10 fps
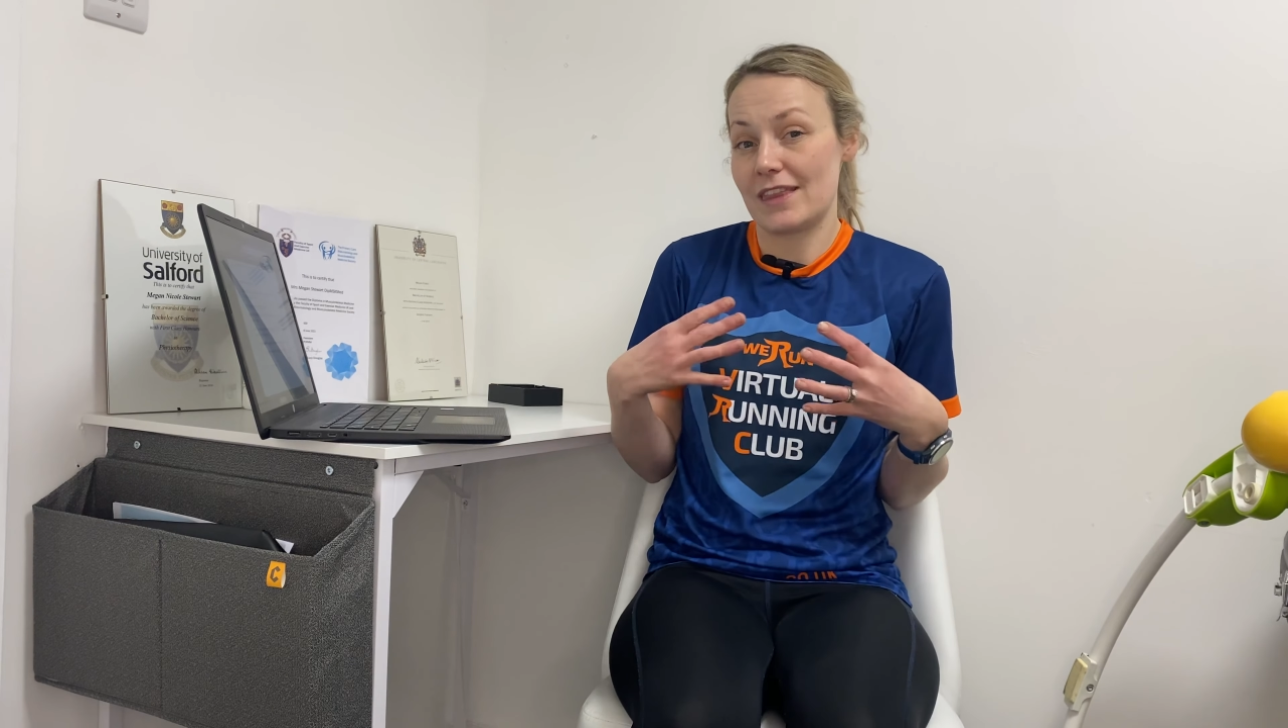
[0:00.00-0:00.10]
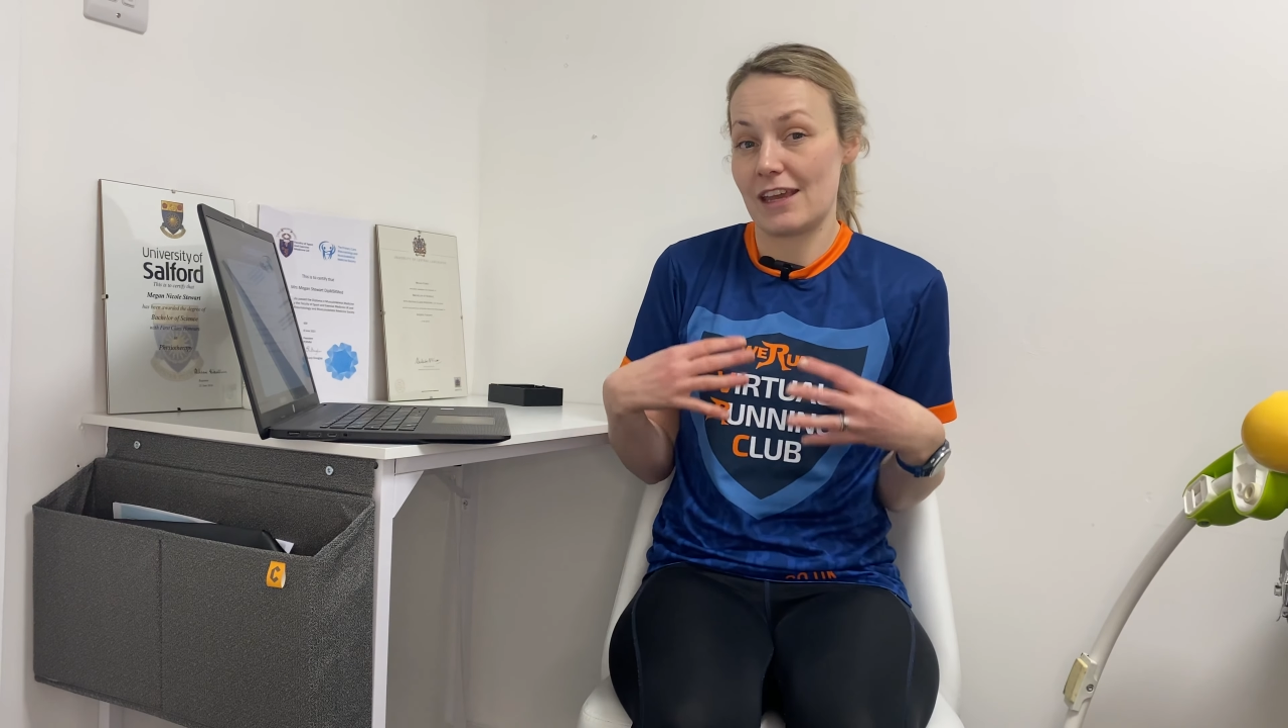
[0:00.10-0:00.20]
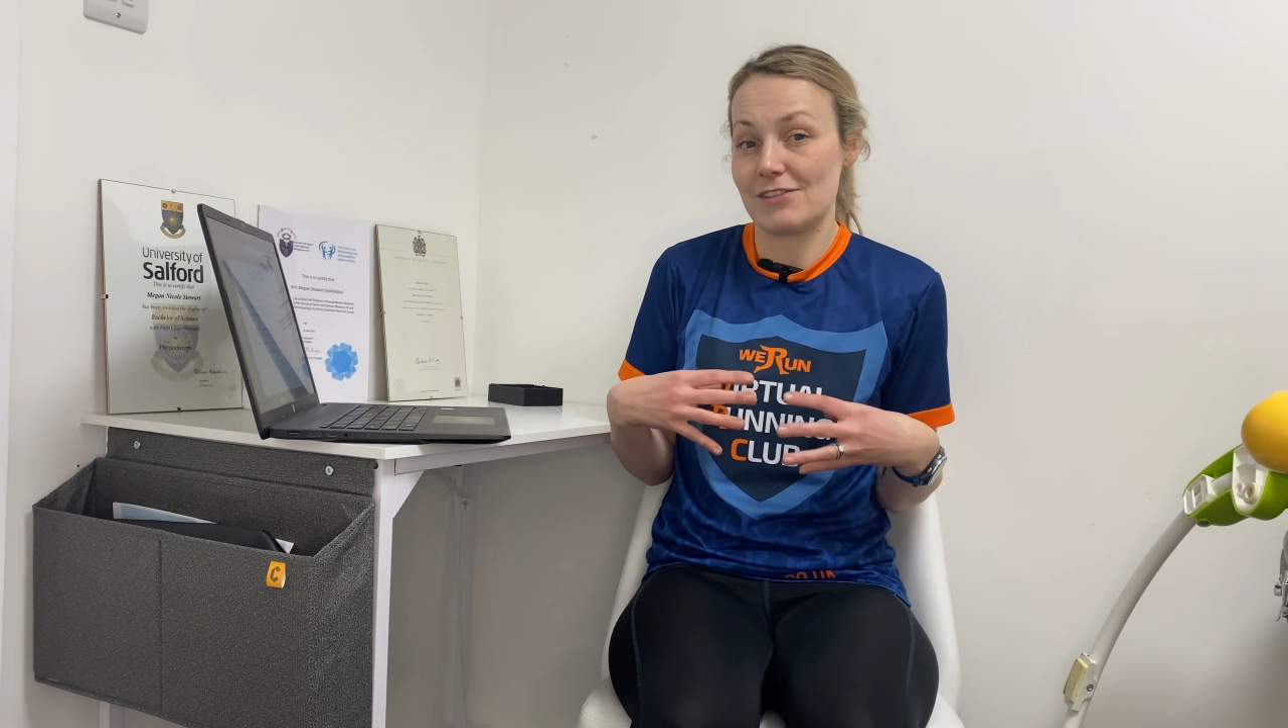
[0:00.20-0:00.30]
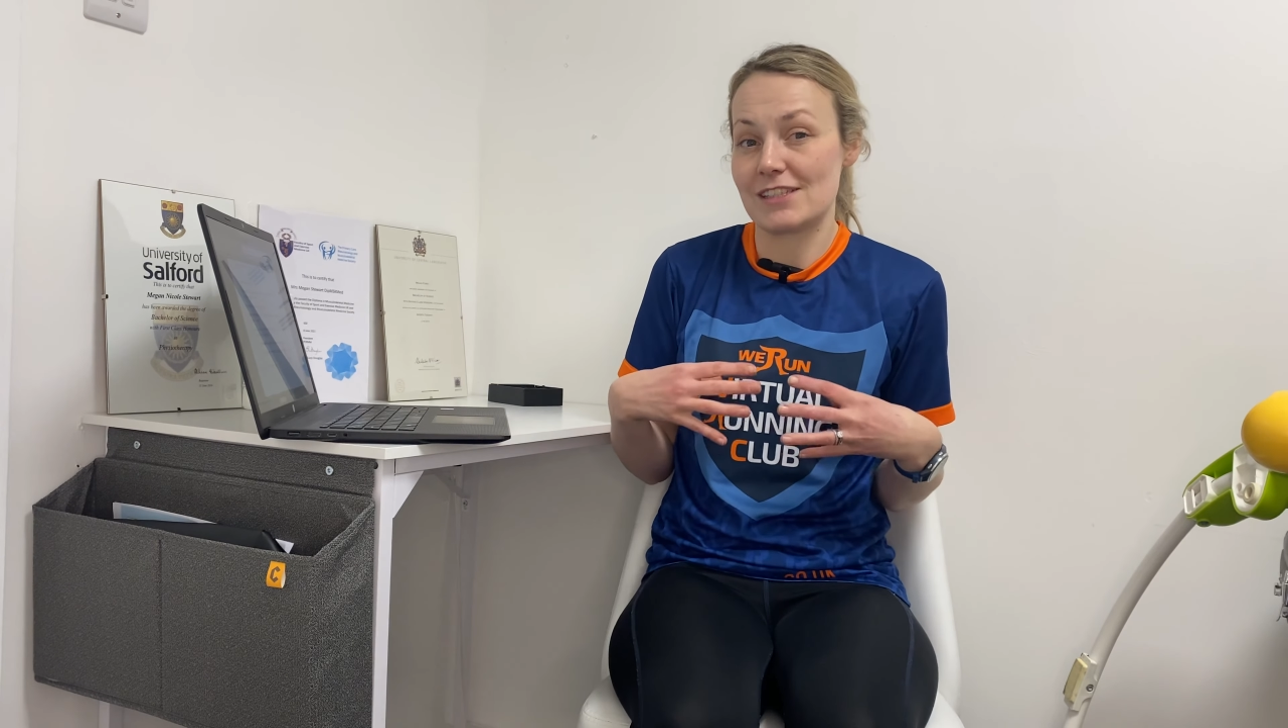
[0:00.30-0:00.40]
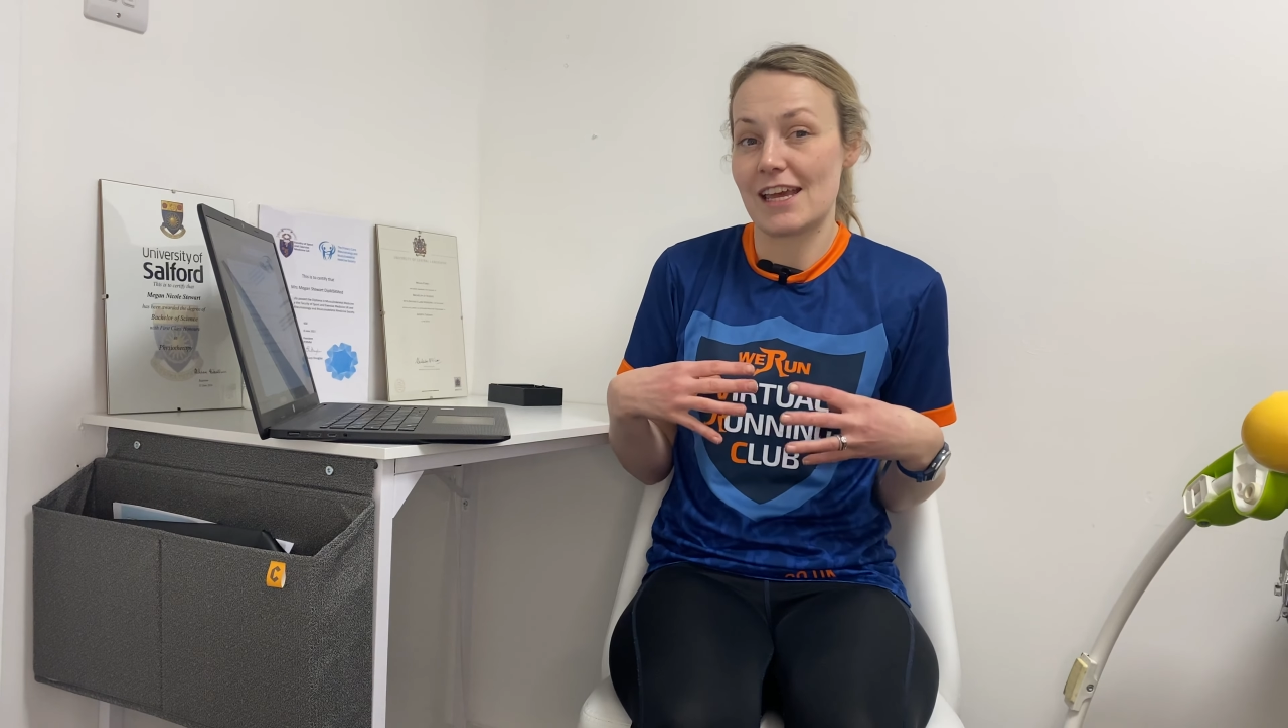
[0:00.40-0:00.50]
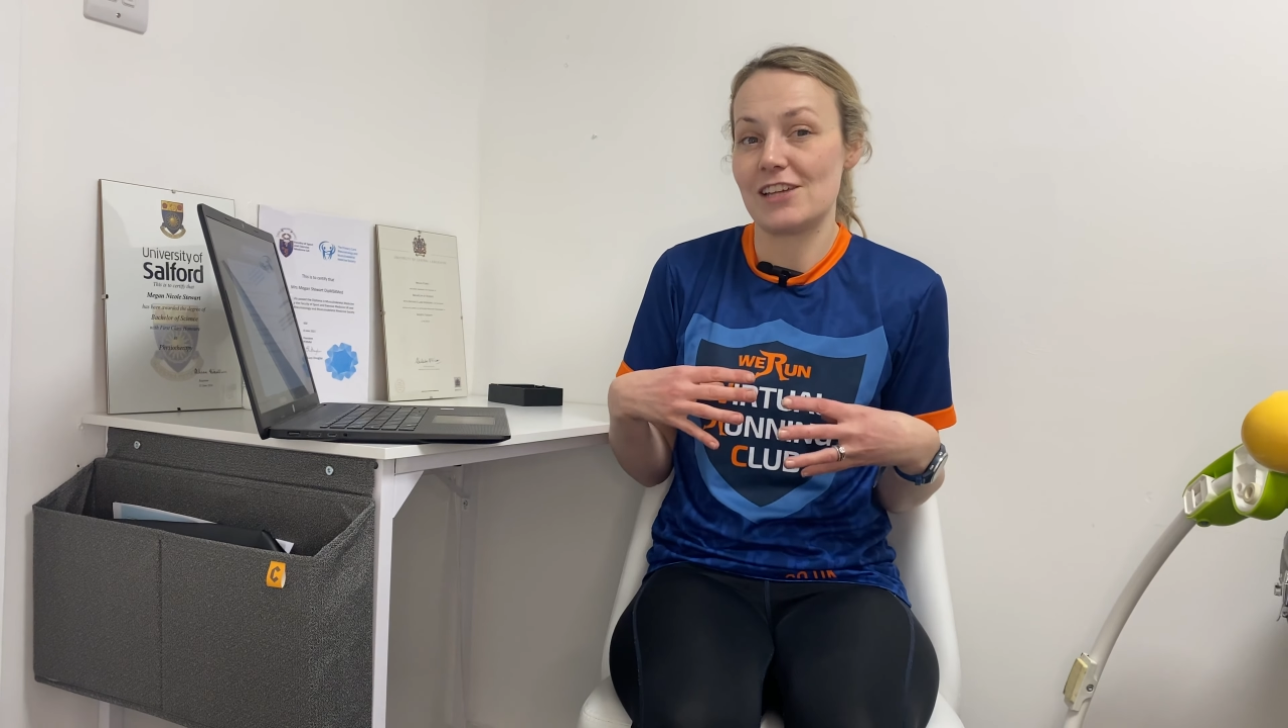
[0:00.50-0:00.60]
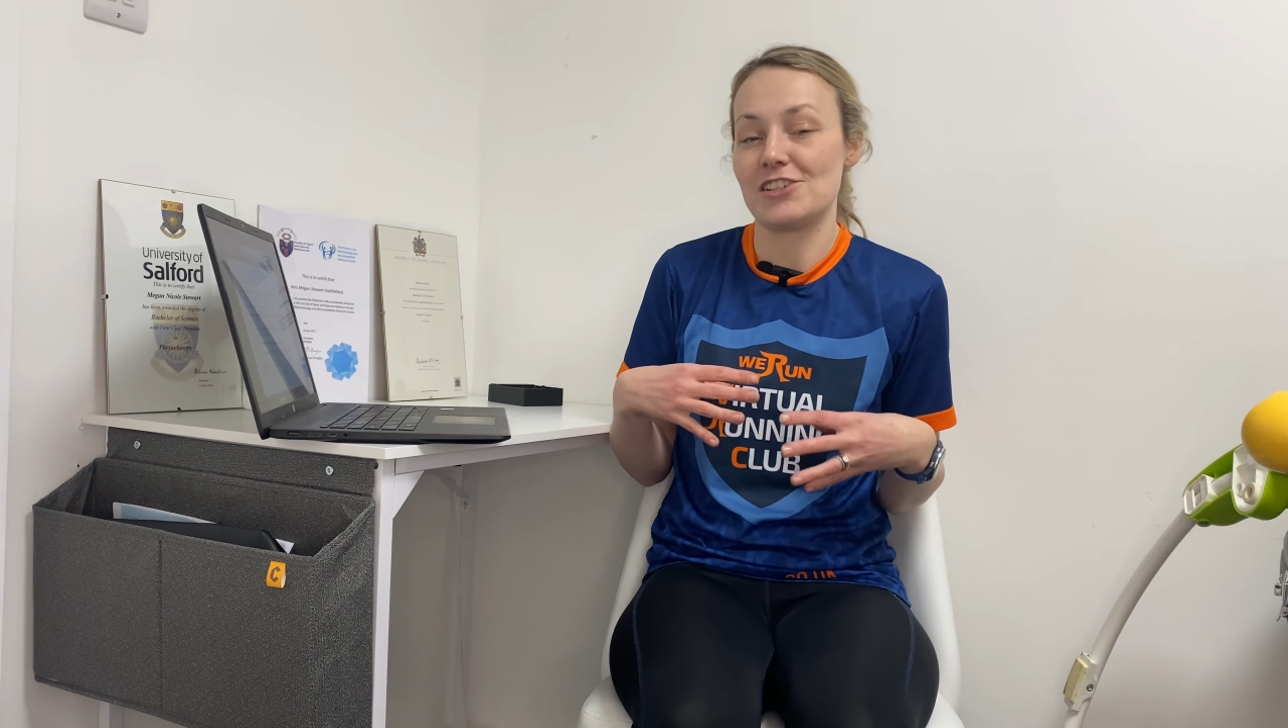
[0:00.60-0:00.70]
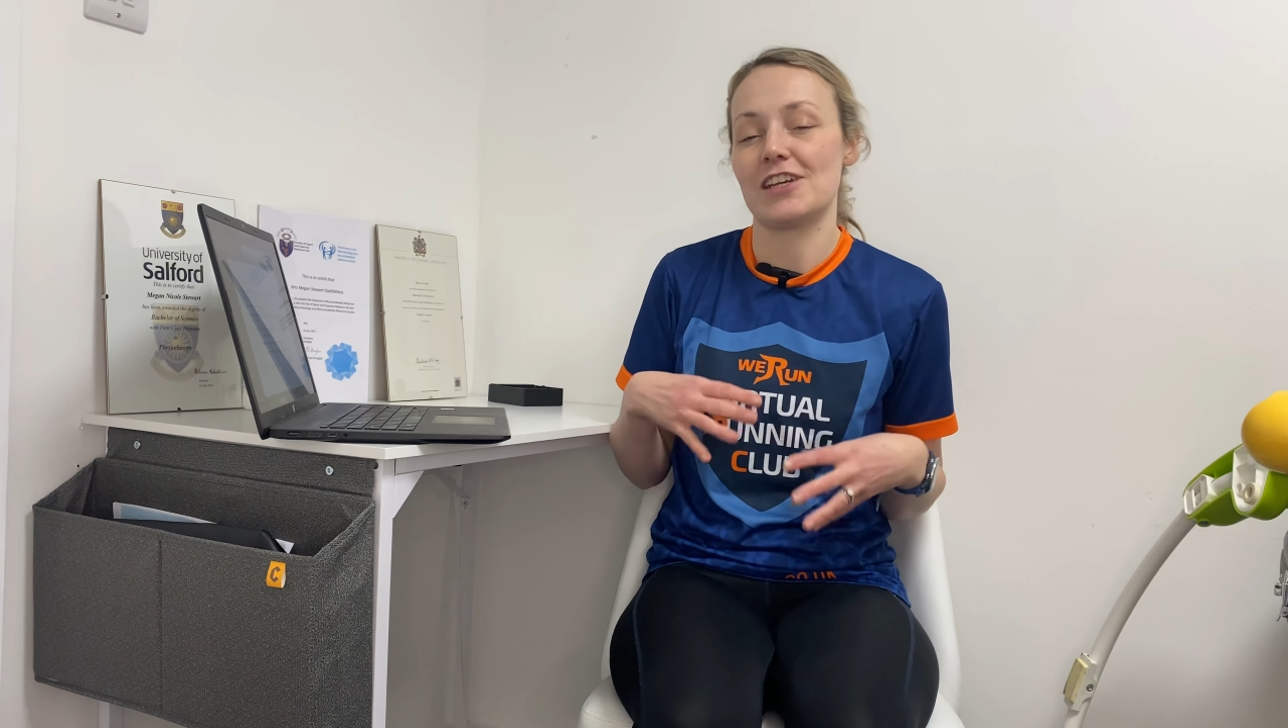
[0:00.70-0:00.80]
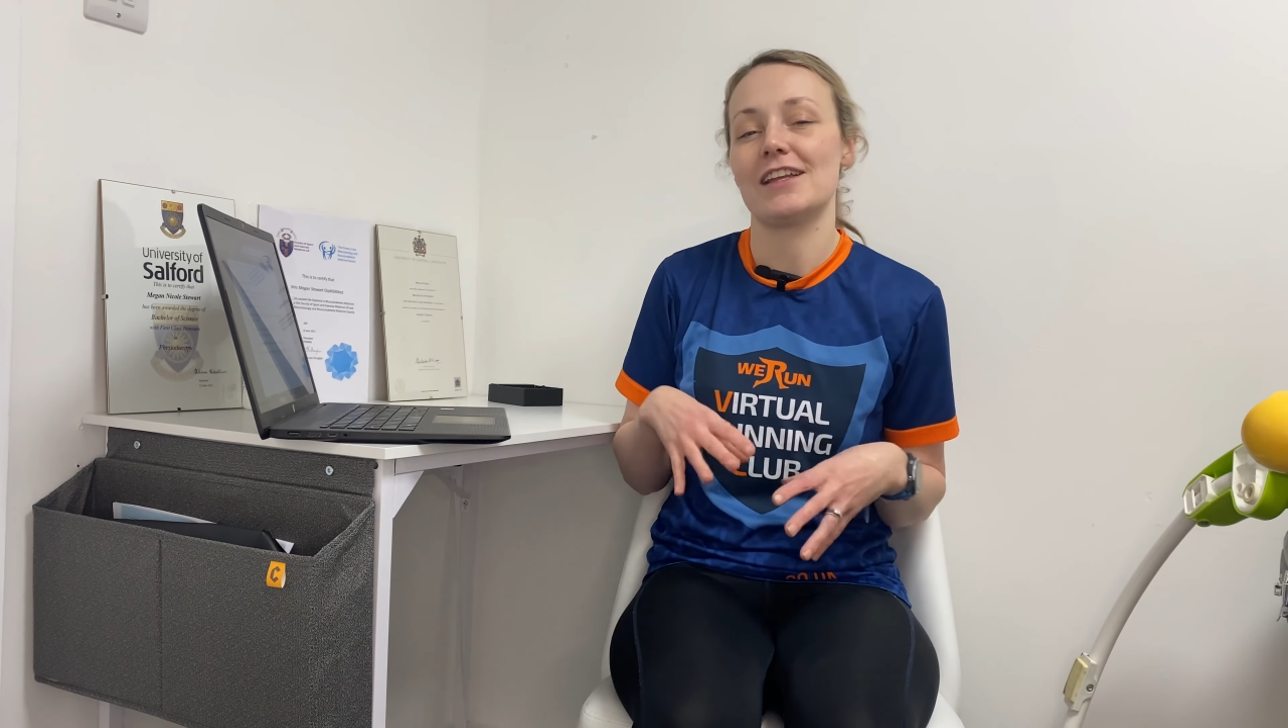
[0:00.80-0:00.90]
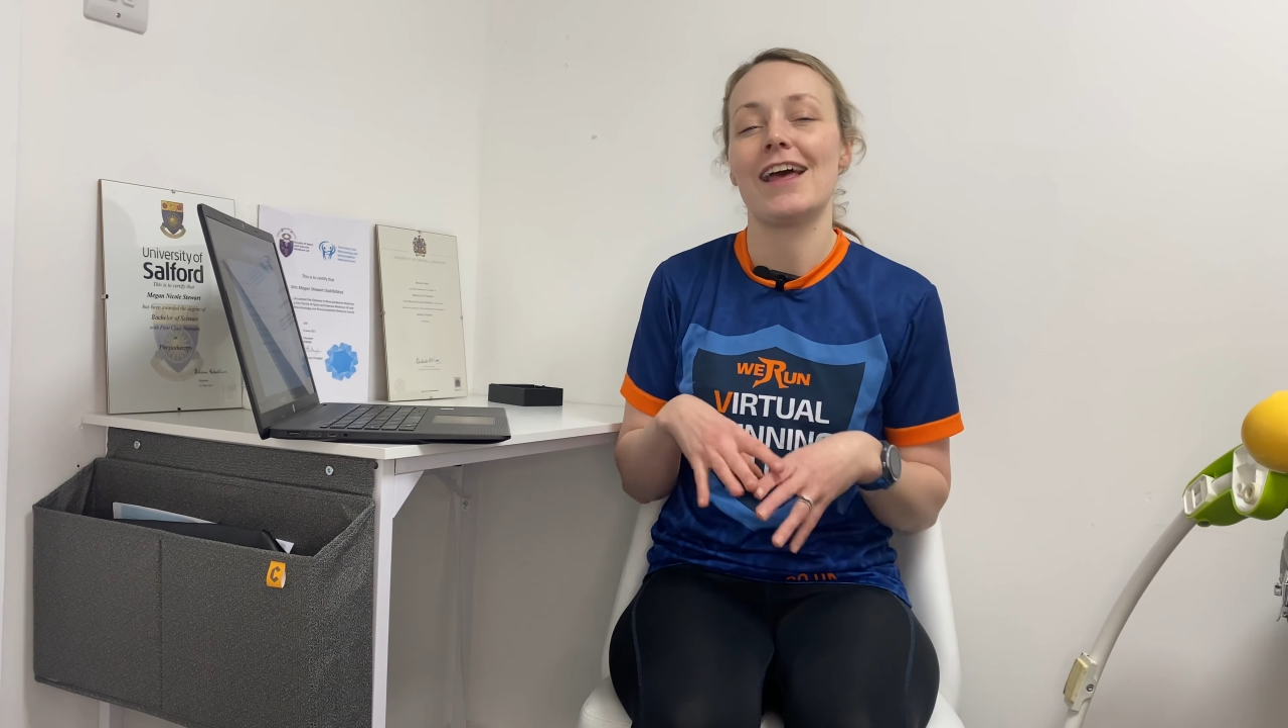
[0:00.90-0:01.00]
the
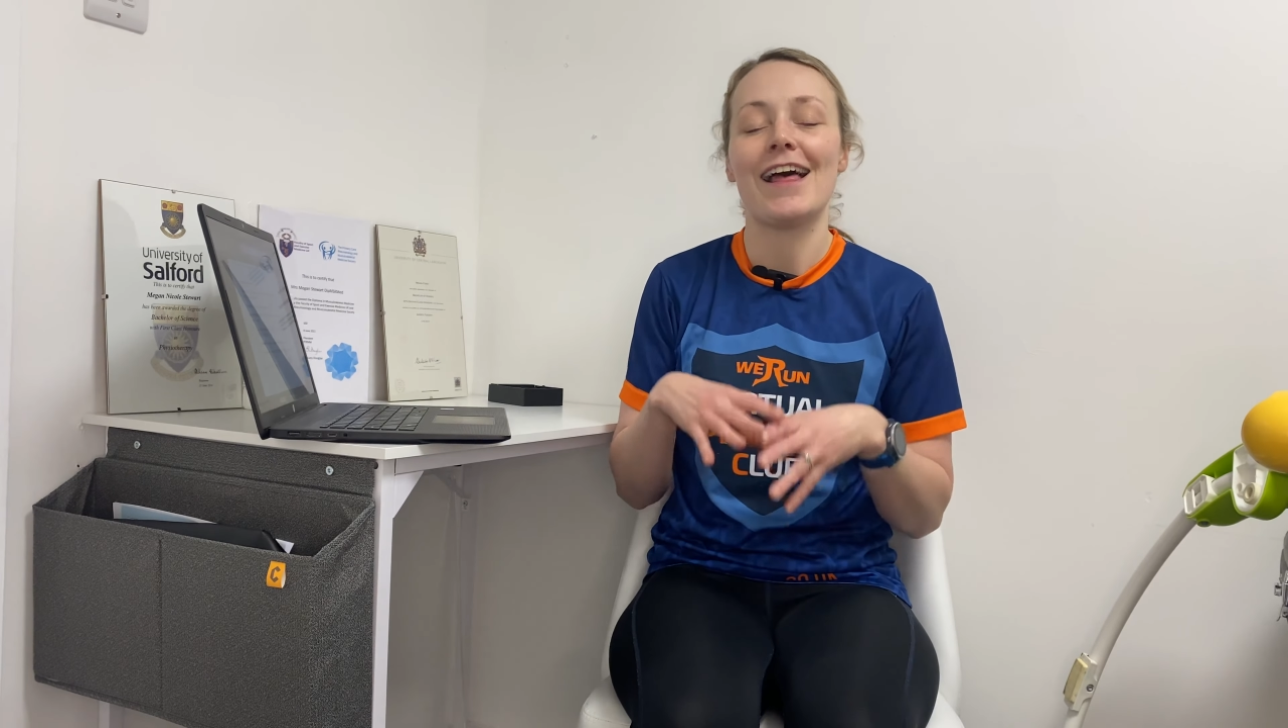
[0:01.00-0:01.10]
irritation,